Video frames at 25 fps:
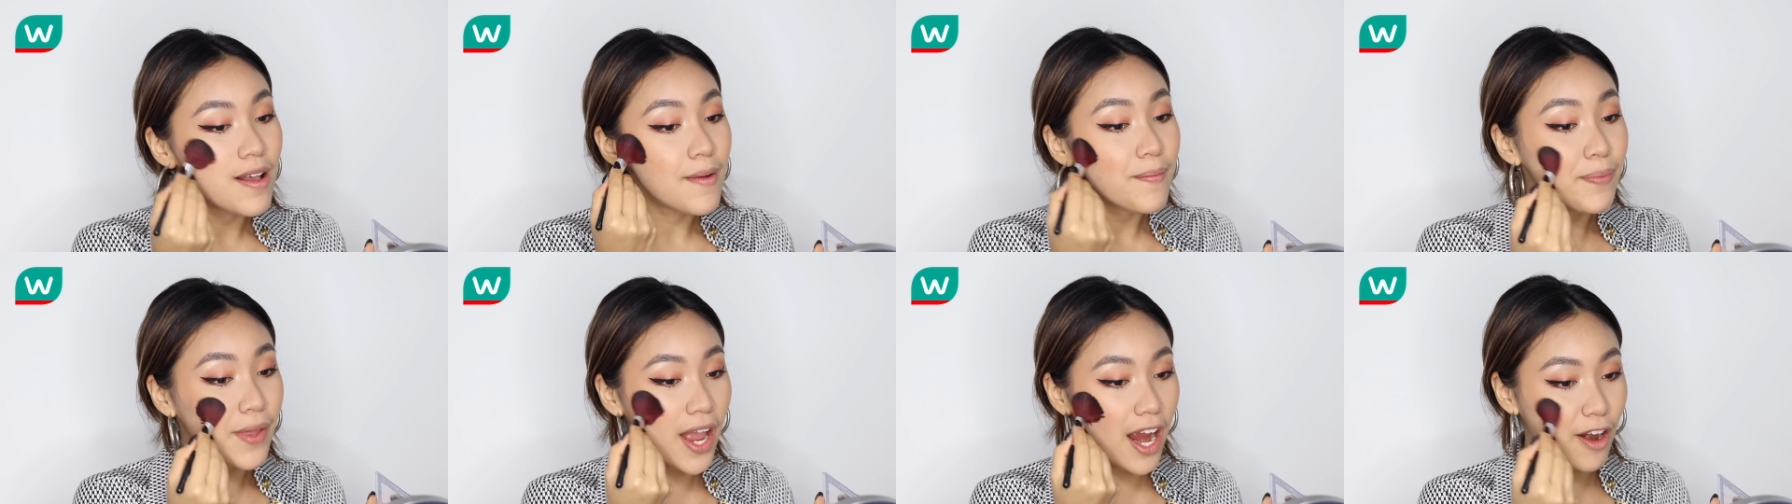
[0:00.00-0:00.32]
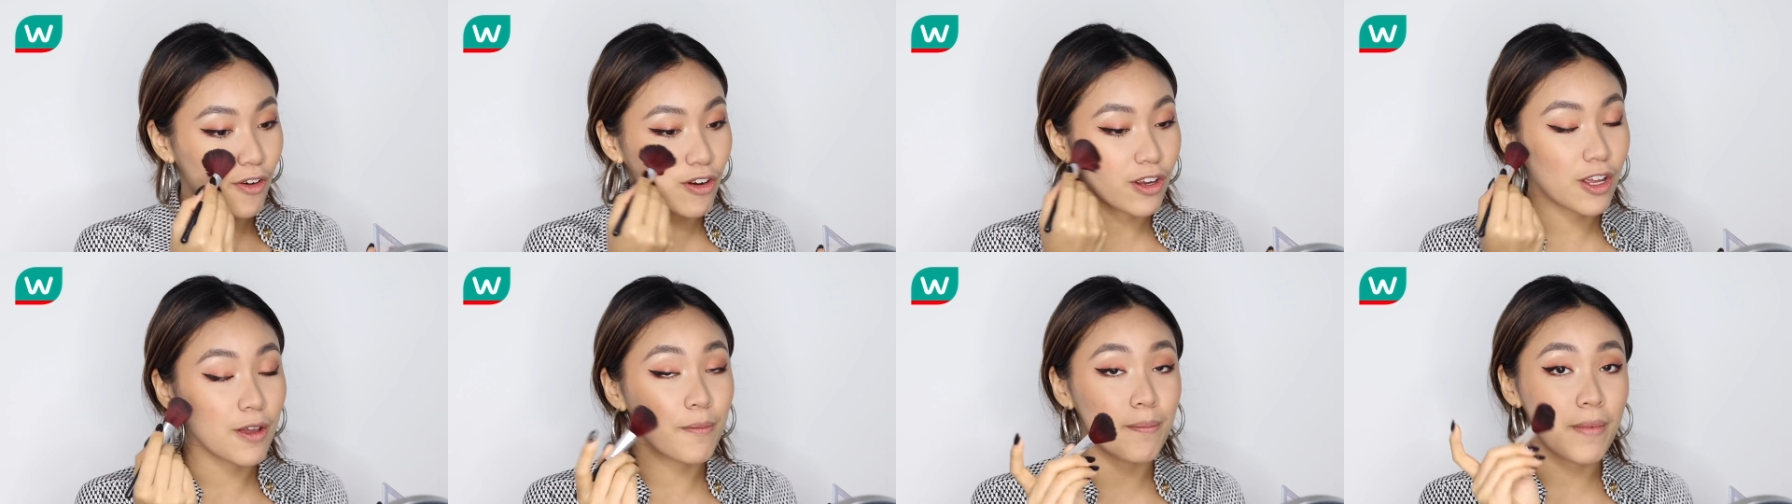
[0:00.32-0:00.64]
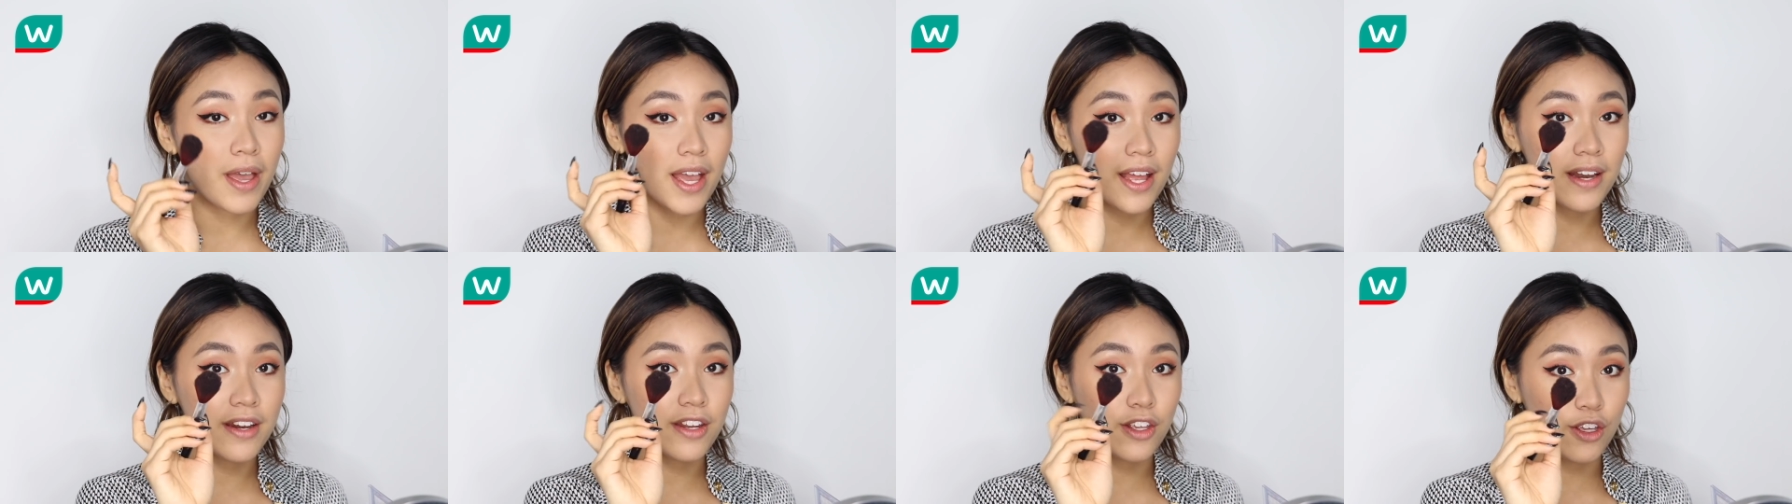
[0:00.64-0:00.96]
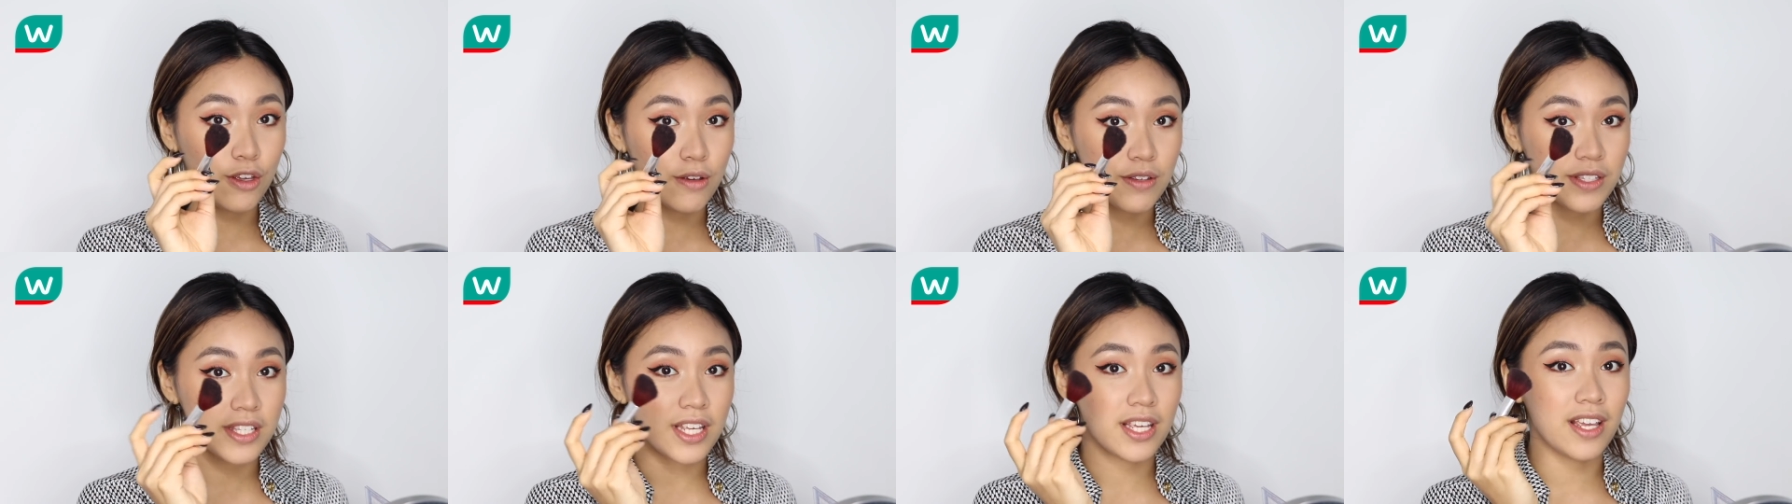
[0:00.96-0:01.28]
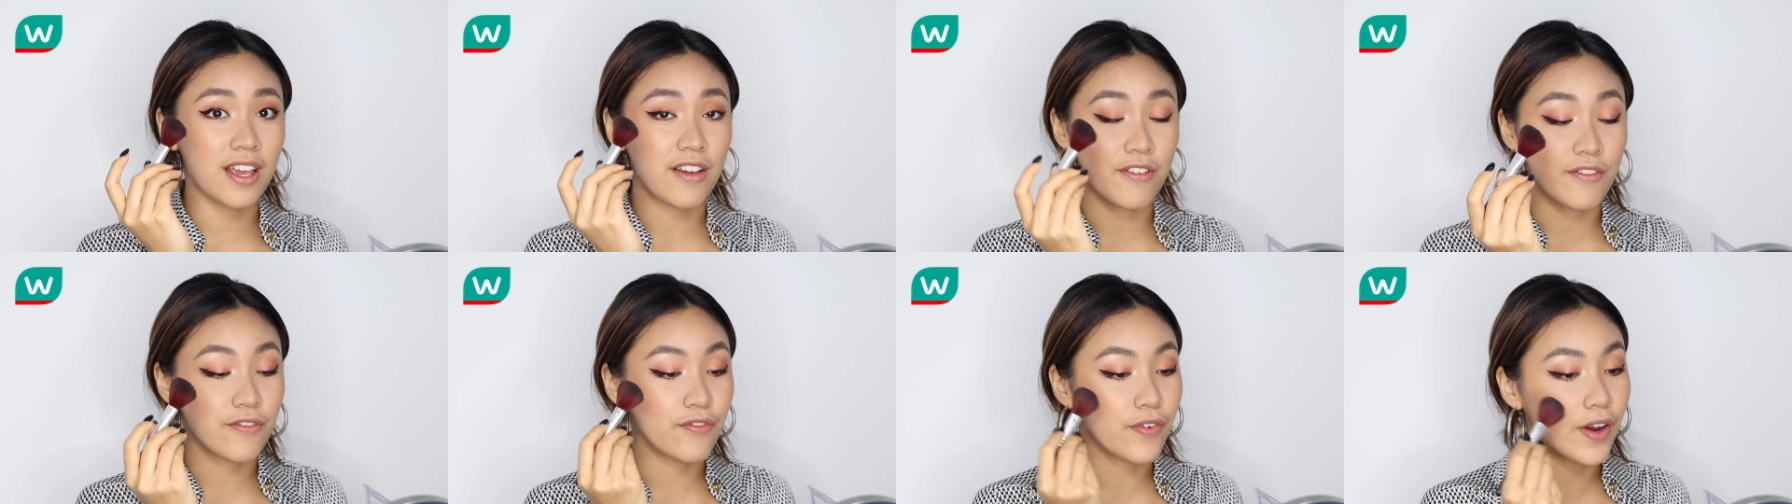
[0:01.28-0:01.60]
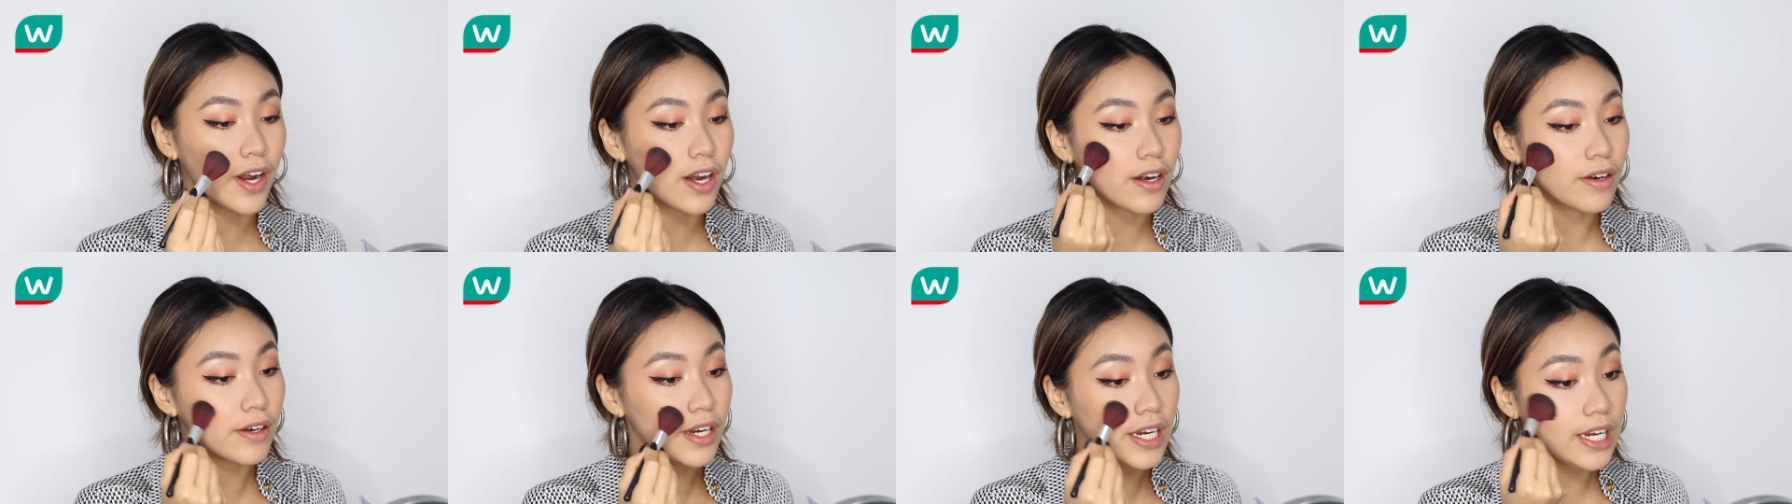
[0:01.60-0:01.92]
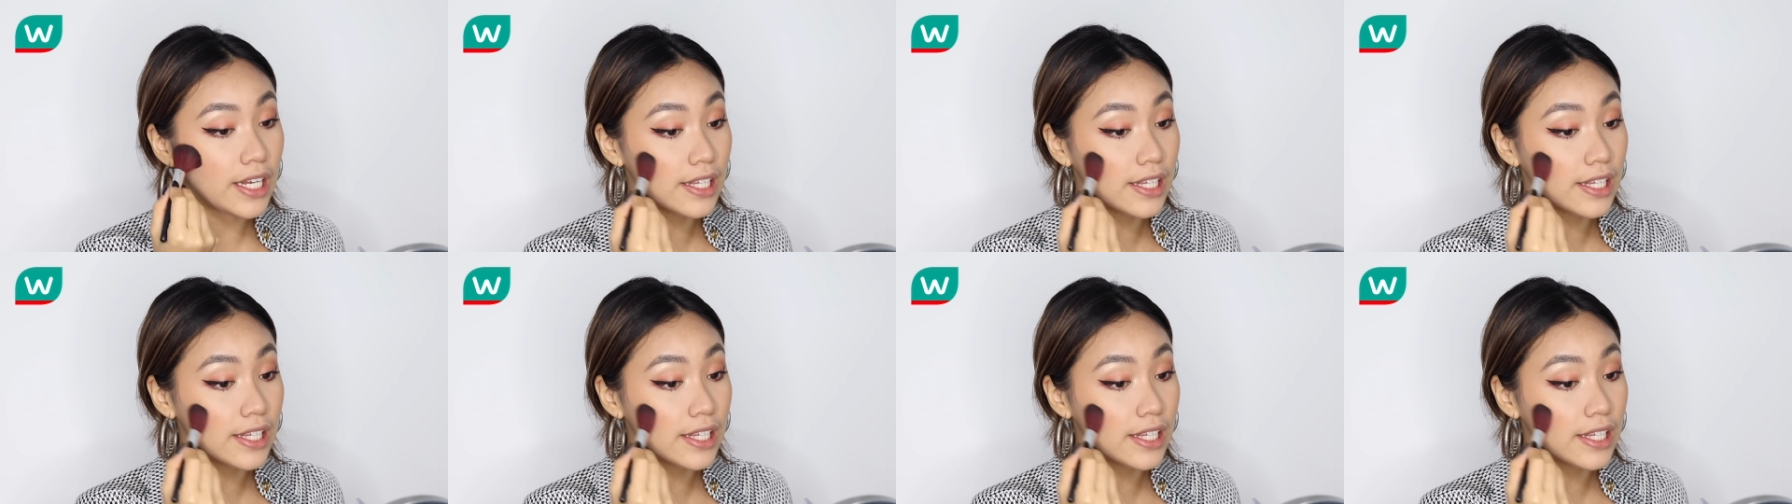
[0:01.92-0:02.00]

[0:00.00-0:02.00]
I recommend using a very